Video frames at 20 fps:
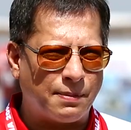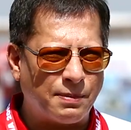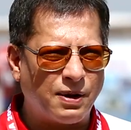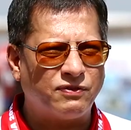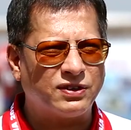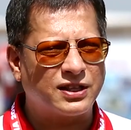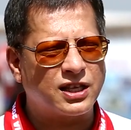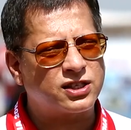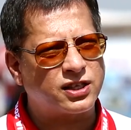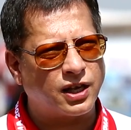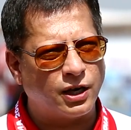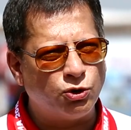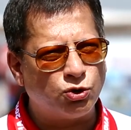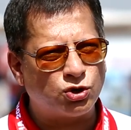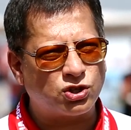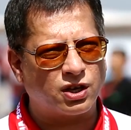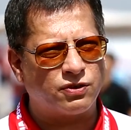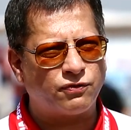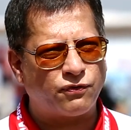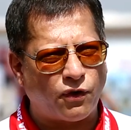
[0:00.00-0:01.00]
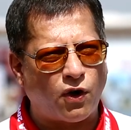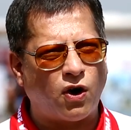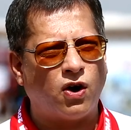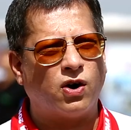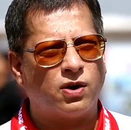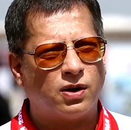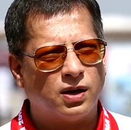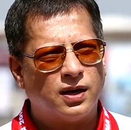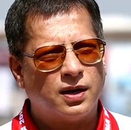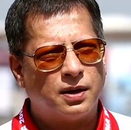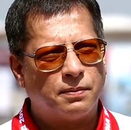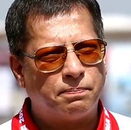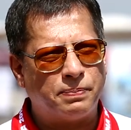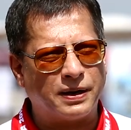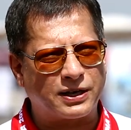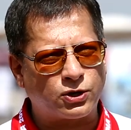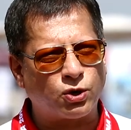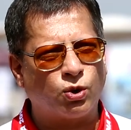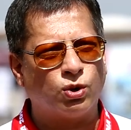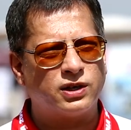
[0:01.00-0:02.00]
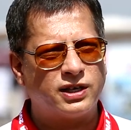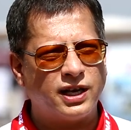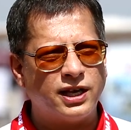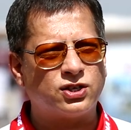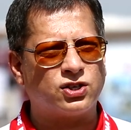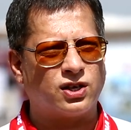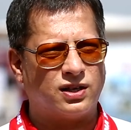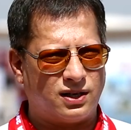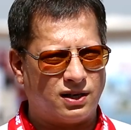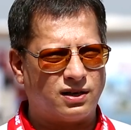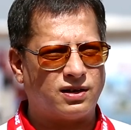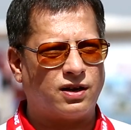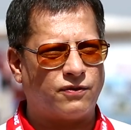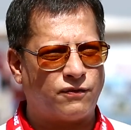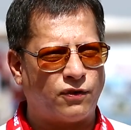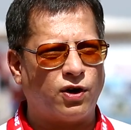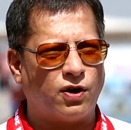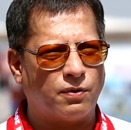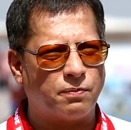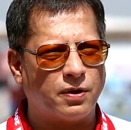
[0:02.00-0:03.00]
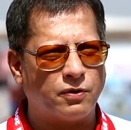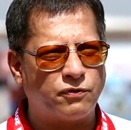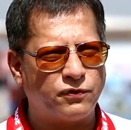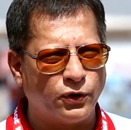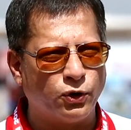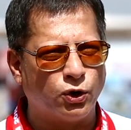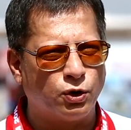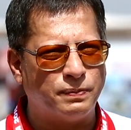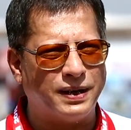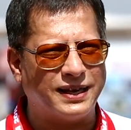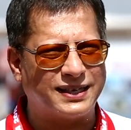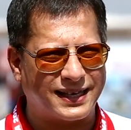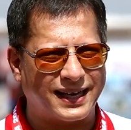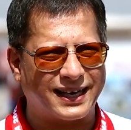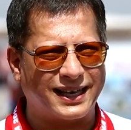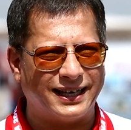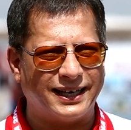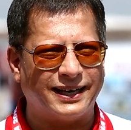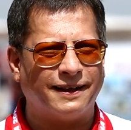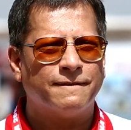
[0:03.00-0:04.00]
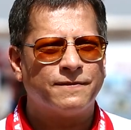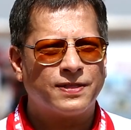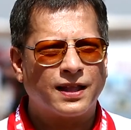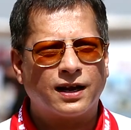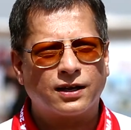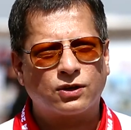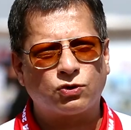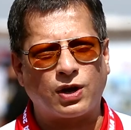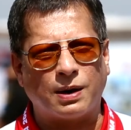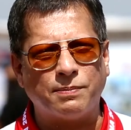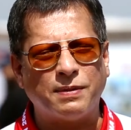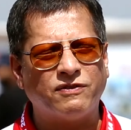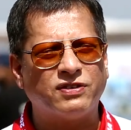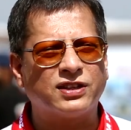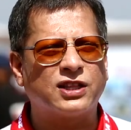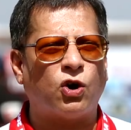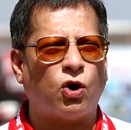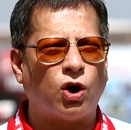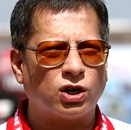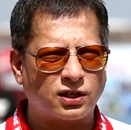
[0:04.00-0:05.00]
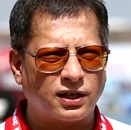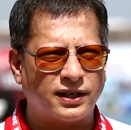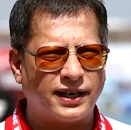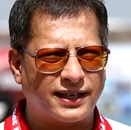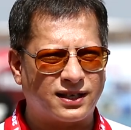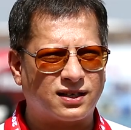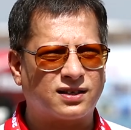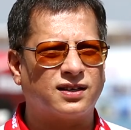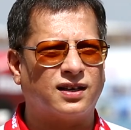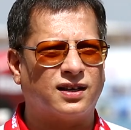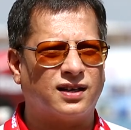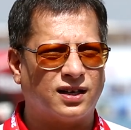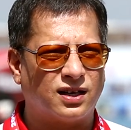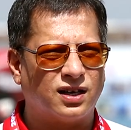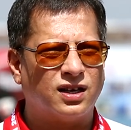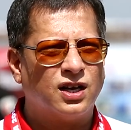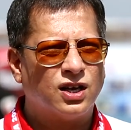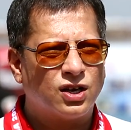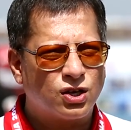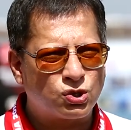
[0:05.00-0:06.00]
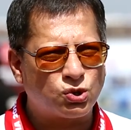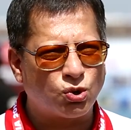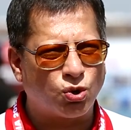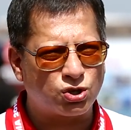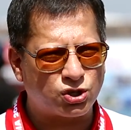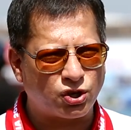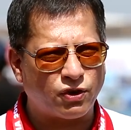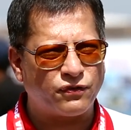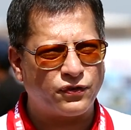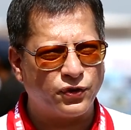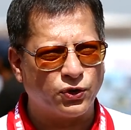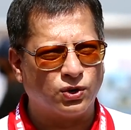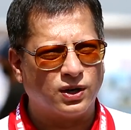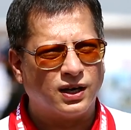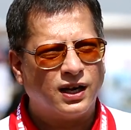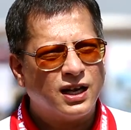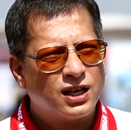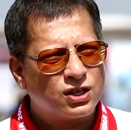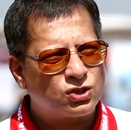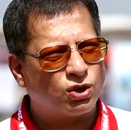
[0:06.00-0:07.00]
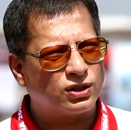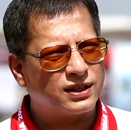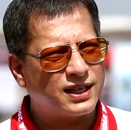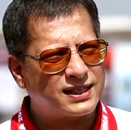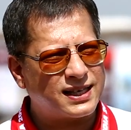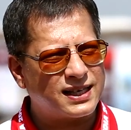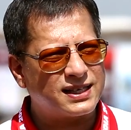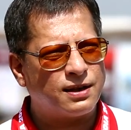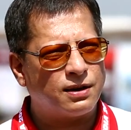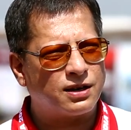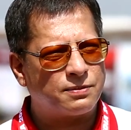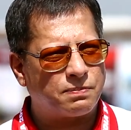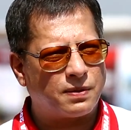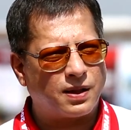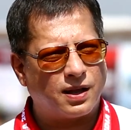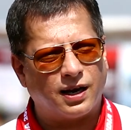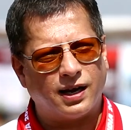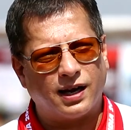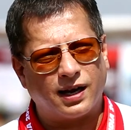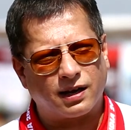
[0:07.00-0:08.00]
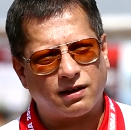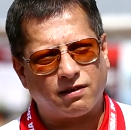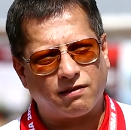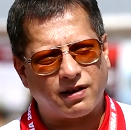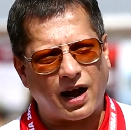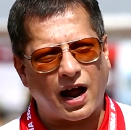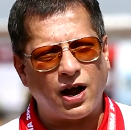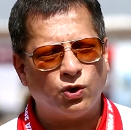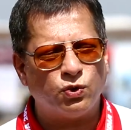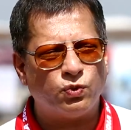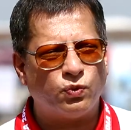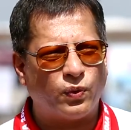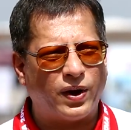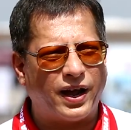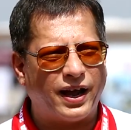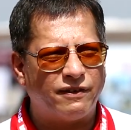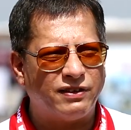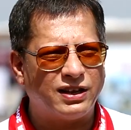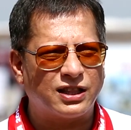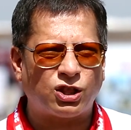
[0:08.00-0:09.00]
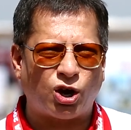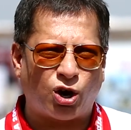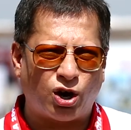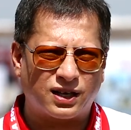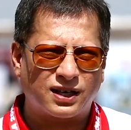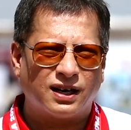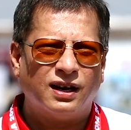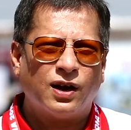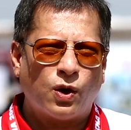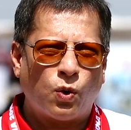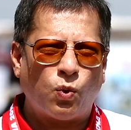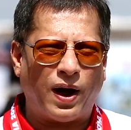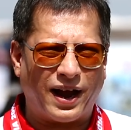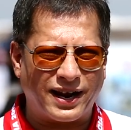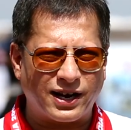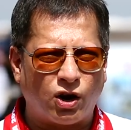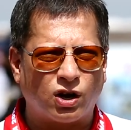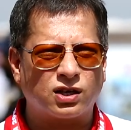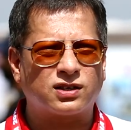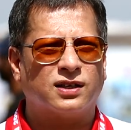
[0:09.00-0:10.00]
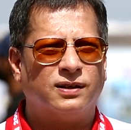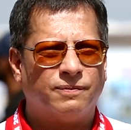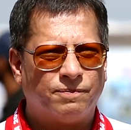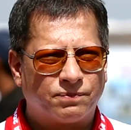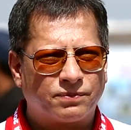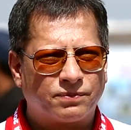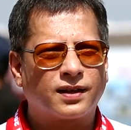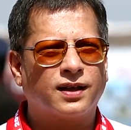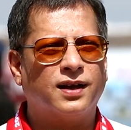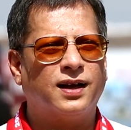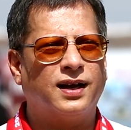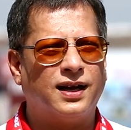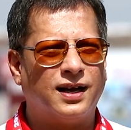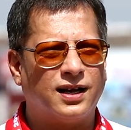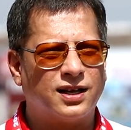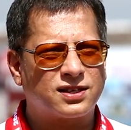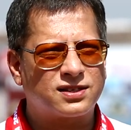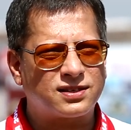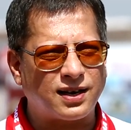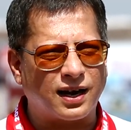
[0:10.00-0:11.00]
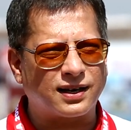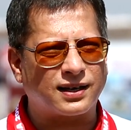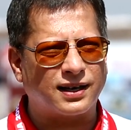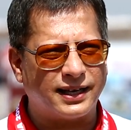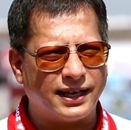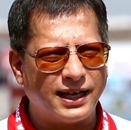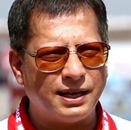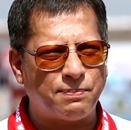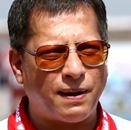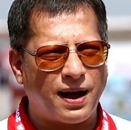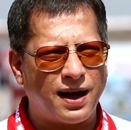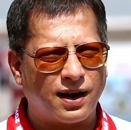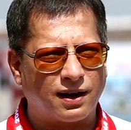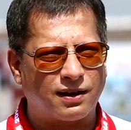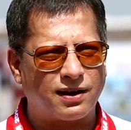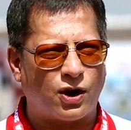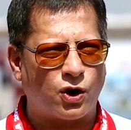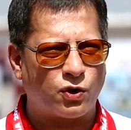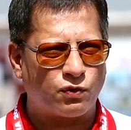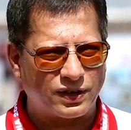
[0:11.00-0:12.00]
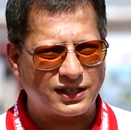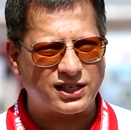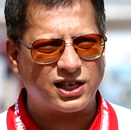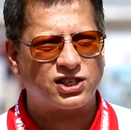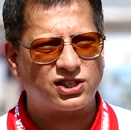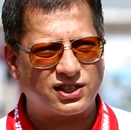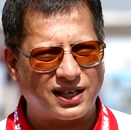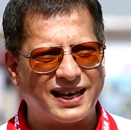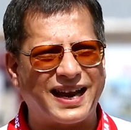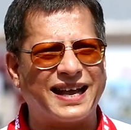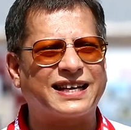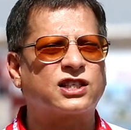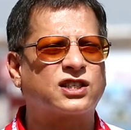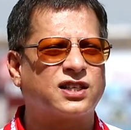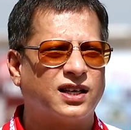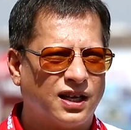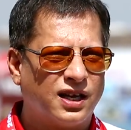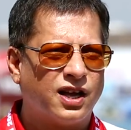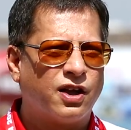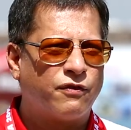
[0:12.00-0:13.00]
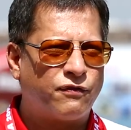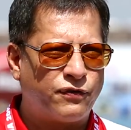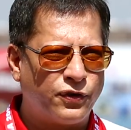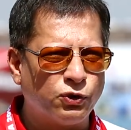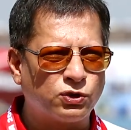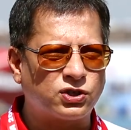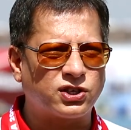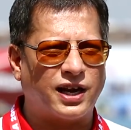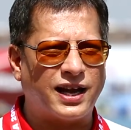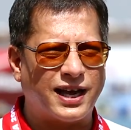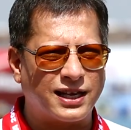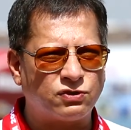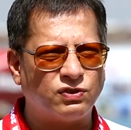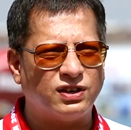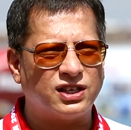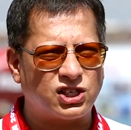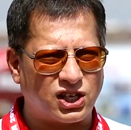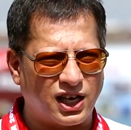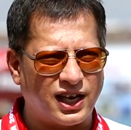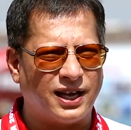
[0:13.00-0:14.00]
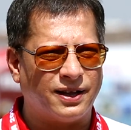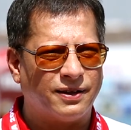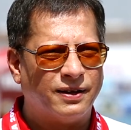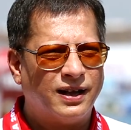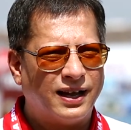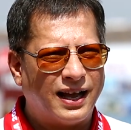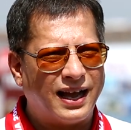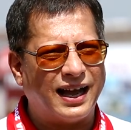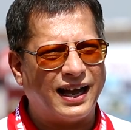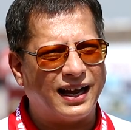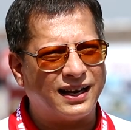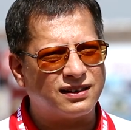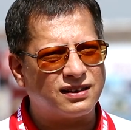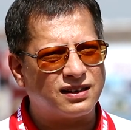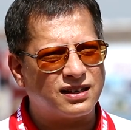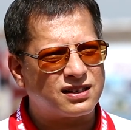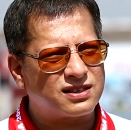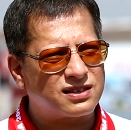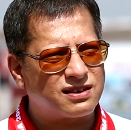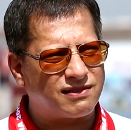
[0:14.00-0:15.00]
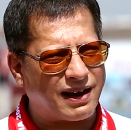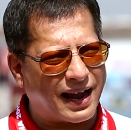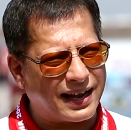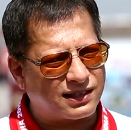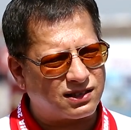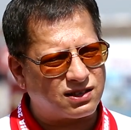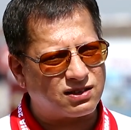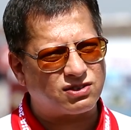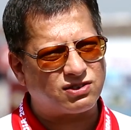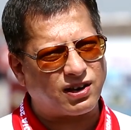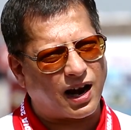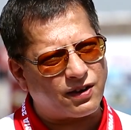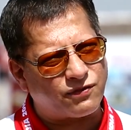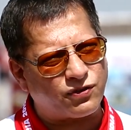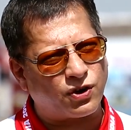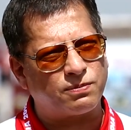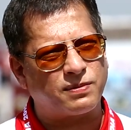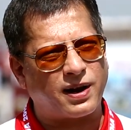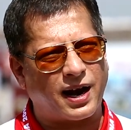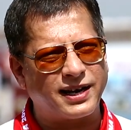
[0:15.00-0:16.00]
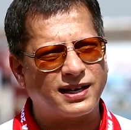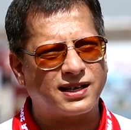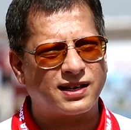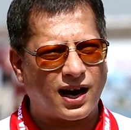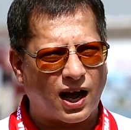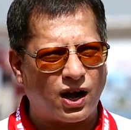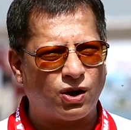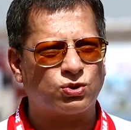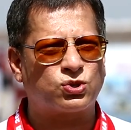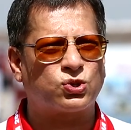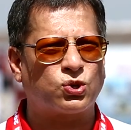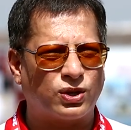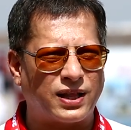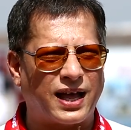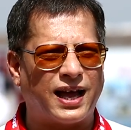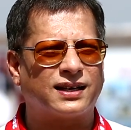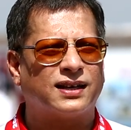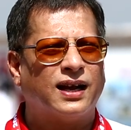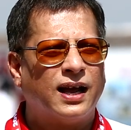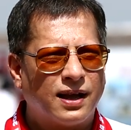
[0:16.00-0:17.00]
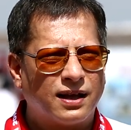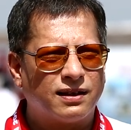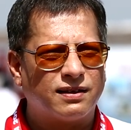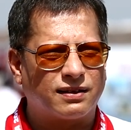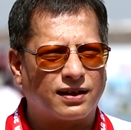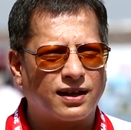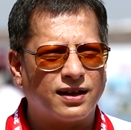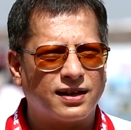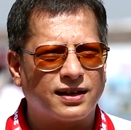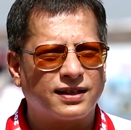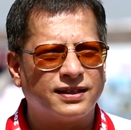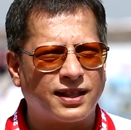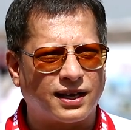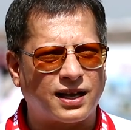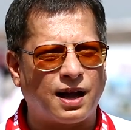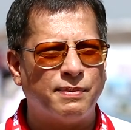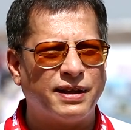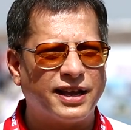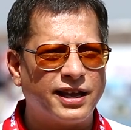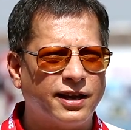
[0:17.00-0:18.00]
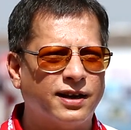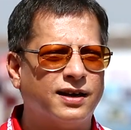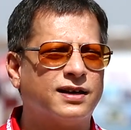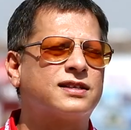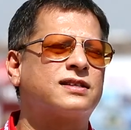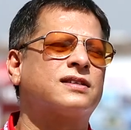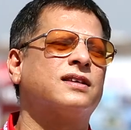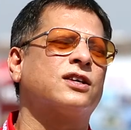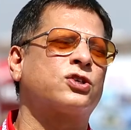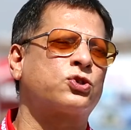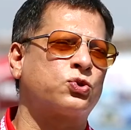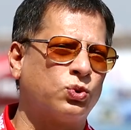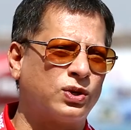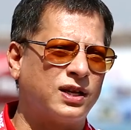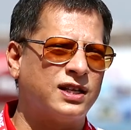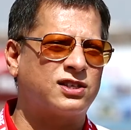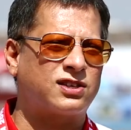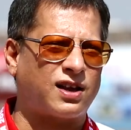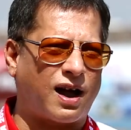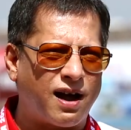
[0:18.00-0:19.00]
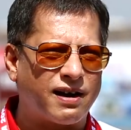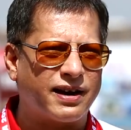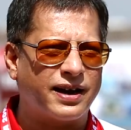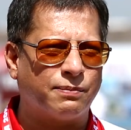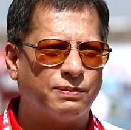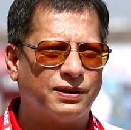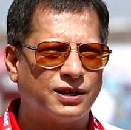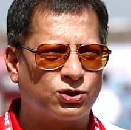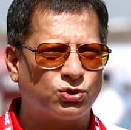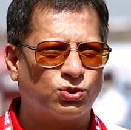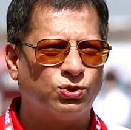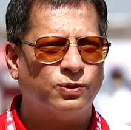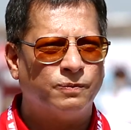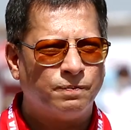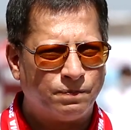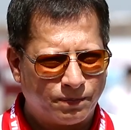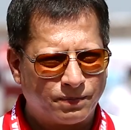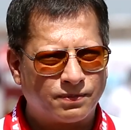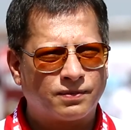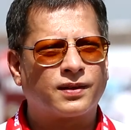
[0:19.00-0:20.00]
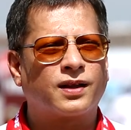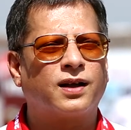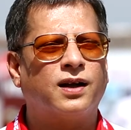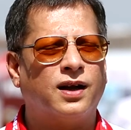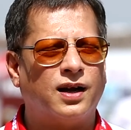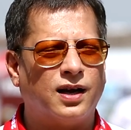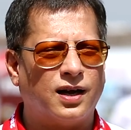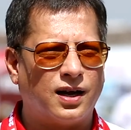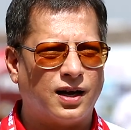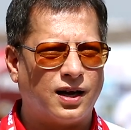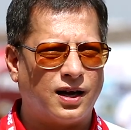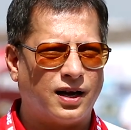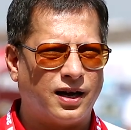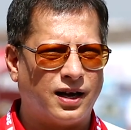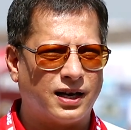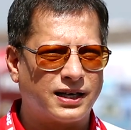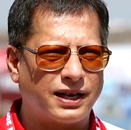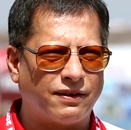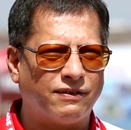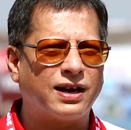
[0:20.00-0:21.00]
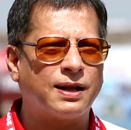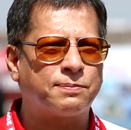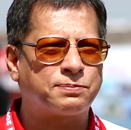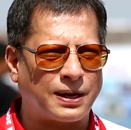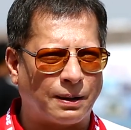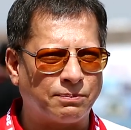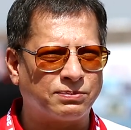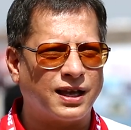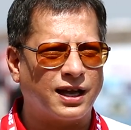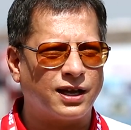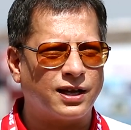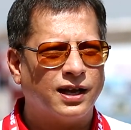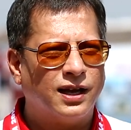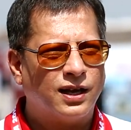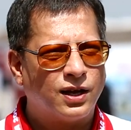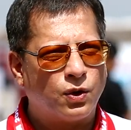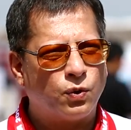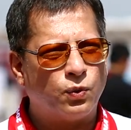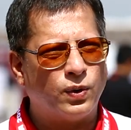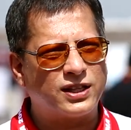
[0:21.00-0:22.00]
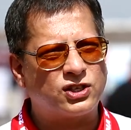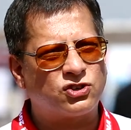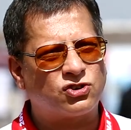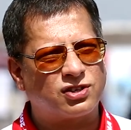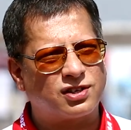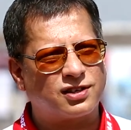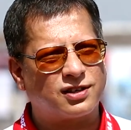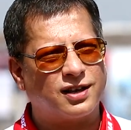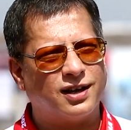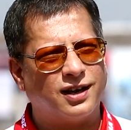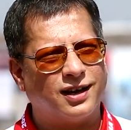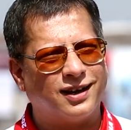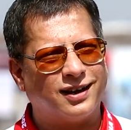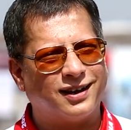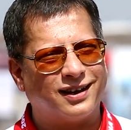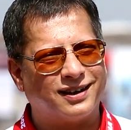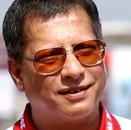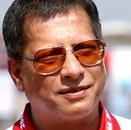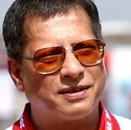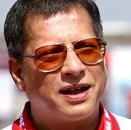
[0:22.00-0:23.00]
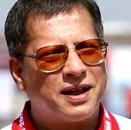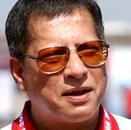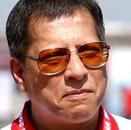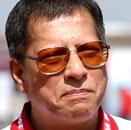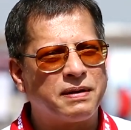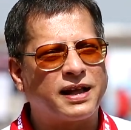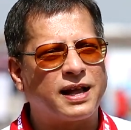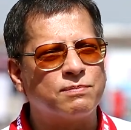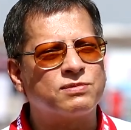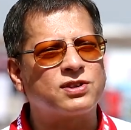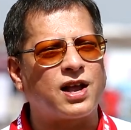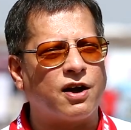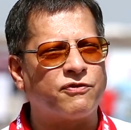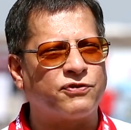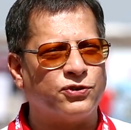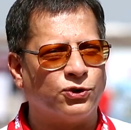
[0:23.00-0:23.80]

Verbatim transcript: come up with a solution for petrol, diesel, for fuel basically, to come up with an alternate uh, source of fuel. So this is a uh, ground where we thought, why not uh, start e-Baja ground, which is the next future as we see, and right, start from right now so that in the coming years the students are able to uh, develop something which uh, becomes our